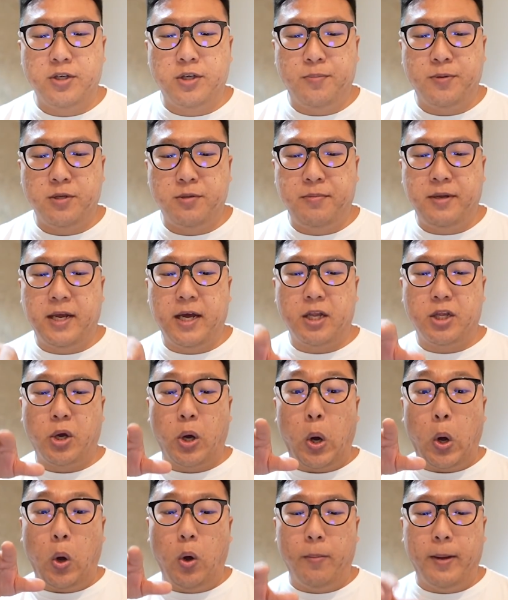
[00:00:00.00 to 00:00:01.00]
supposed to be that
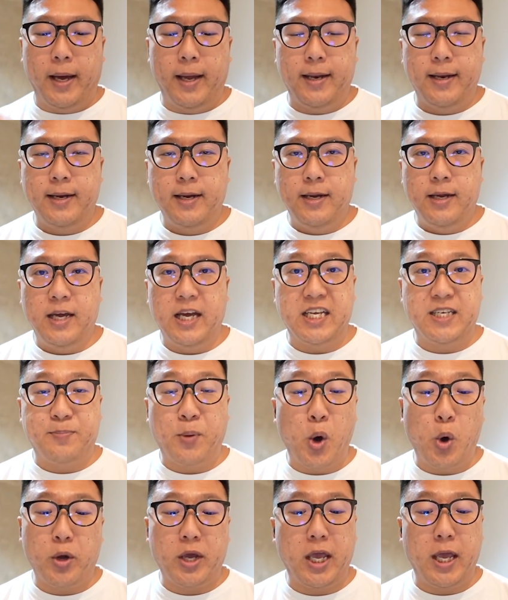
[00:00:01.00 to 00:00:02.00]
tall, but it's
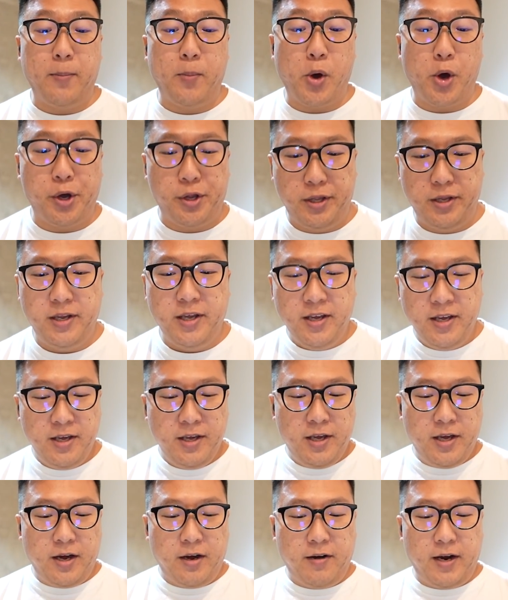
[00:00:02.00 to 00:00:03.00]
Pokemon.
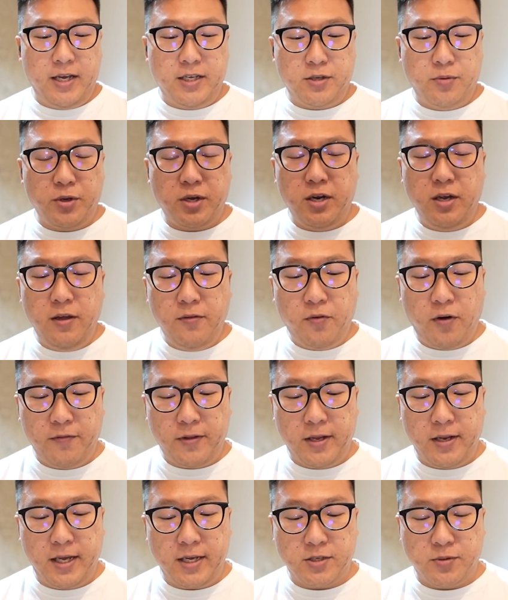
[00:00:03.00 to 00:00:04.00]
Alright, going to evolve
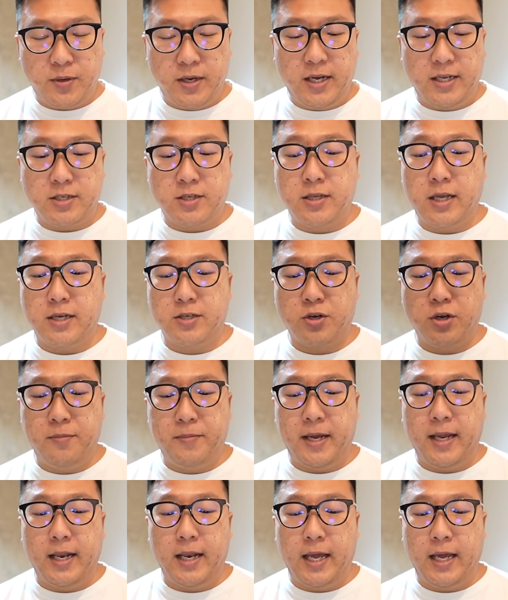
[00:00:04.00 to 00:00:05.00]
the next one, and that's going
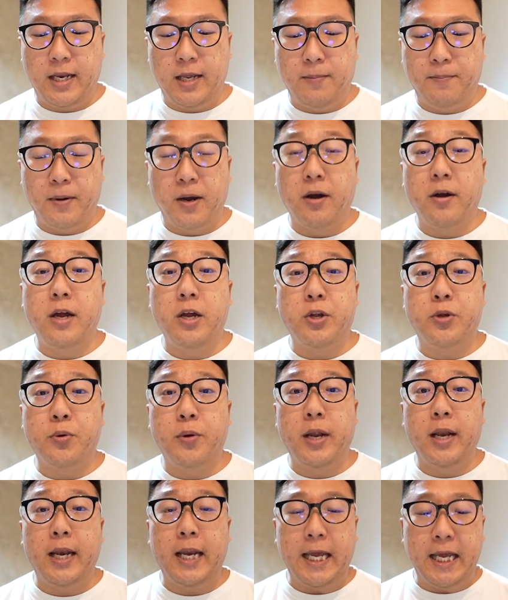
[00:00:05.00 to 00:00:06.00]
to be Ladybar into
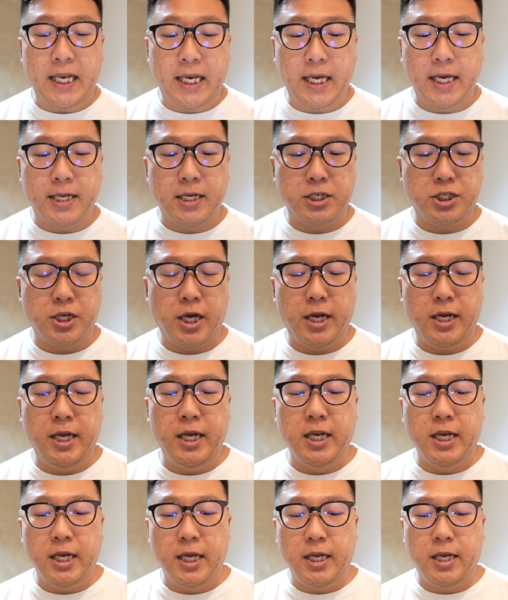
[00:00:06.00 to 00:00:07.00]
a Lydian, a
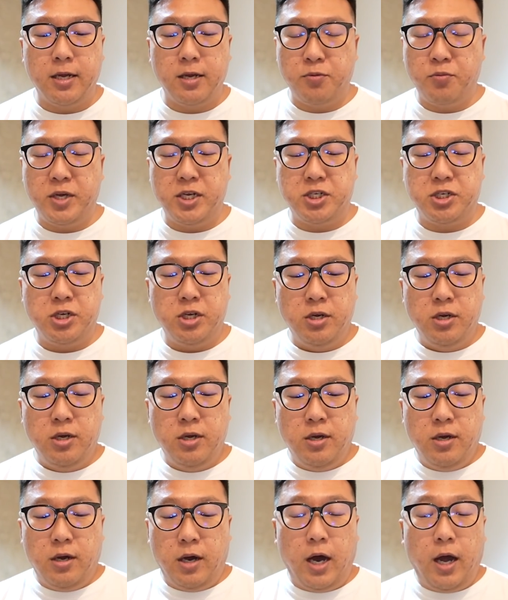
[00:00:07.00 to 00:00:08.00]
shiny Lydian, which
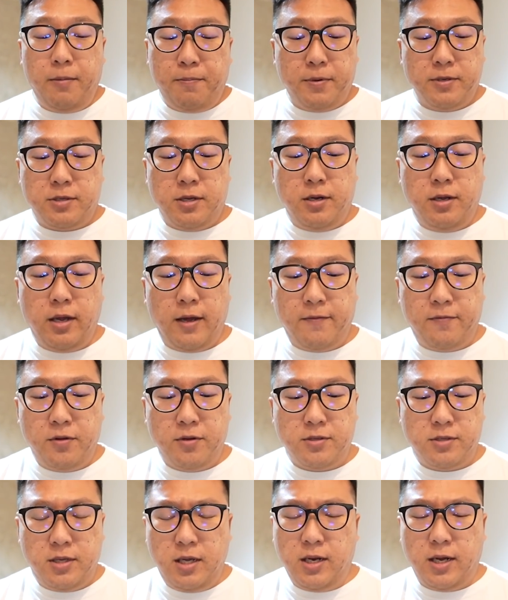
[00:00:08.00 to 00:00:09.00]
I personally have
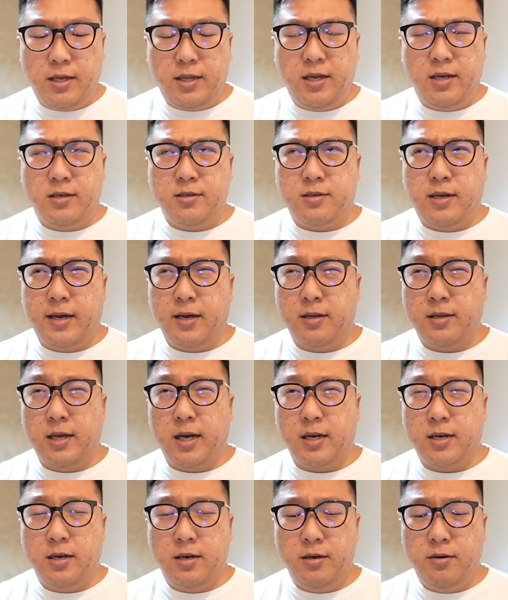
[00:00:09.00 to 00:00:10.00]
not seen. I think it's like a
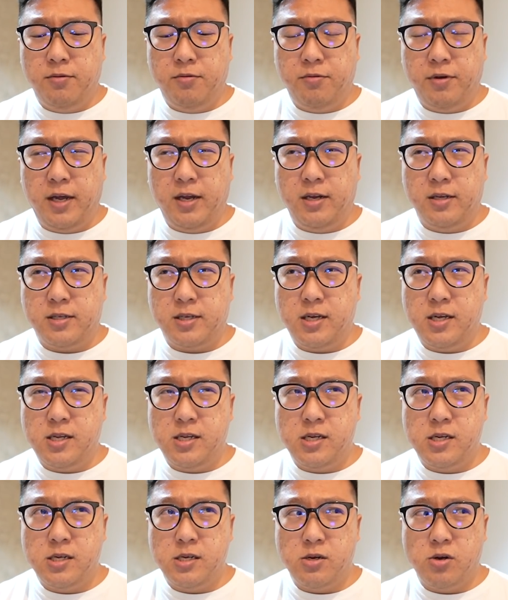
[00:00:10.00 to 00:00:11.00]
darker red, is it?
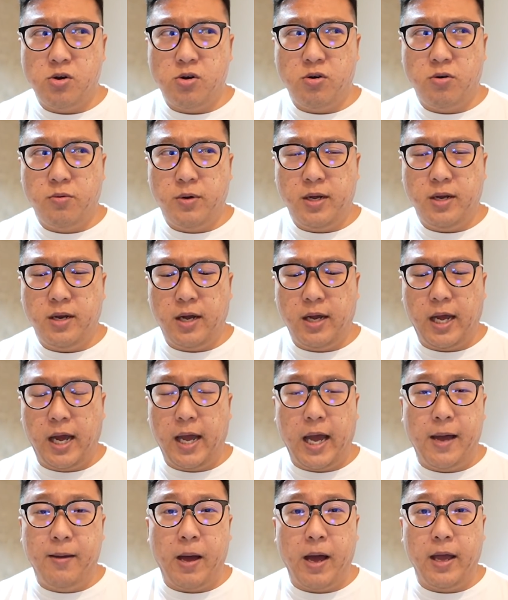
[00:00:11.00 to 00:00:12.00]
Or what?
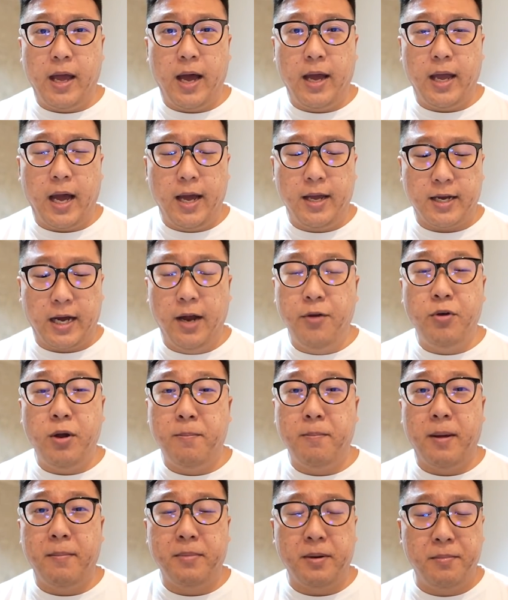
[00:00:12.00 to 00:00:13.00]
I can't
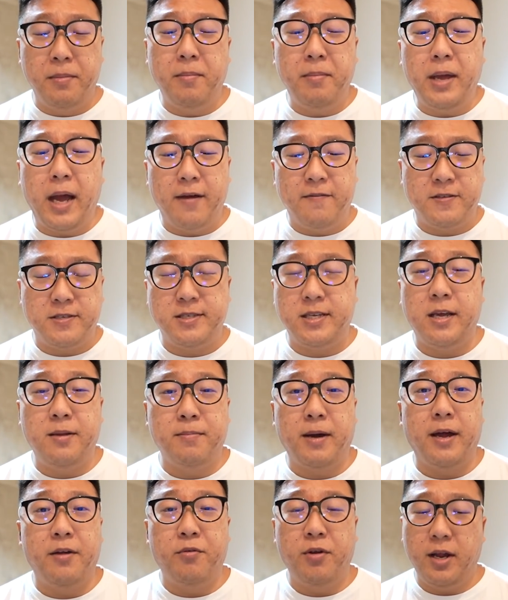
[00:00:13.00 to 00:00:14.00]
remember. Maybe I've seen,
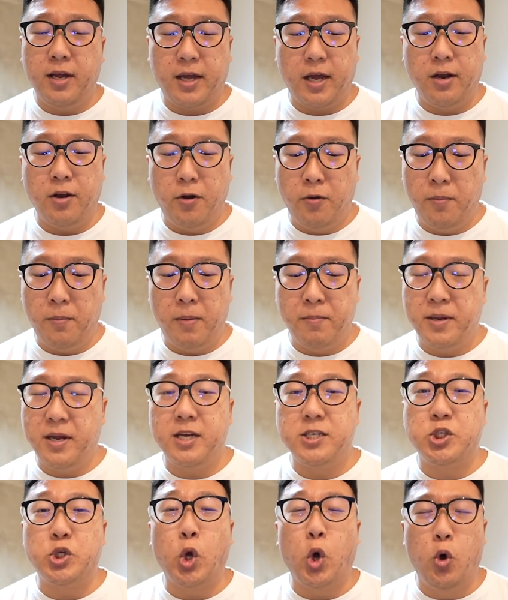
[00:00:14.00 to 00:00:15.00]
but I really cannot remember. There
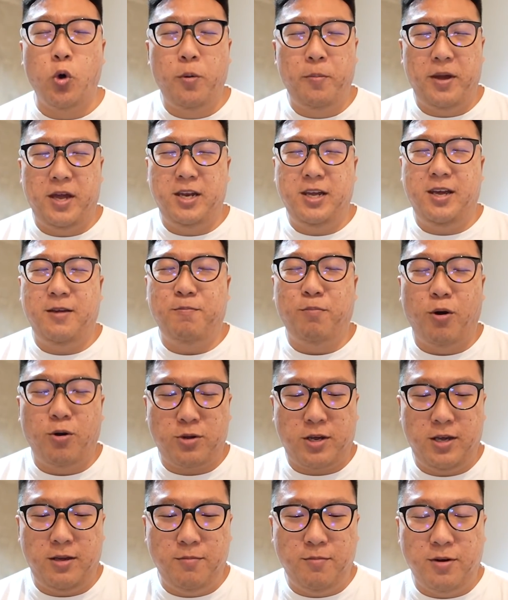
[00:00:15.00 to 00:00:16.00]
are so many
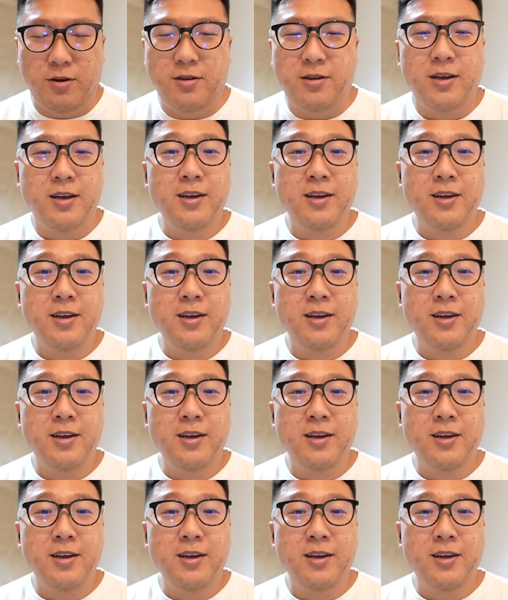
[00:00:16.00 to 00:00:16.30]
Pokemon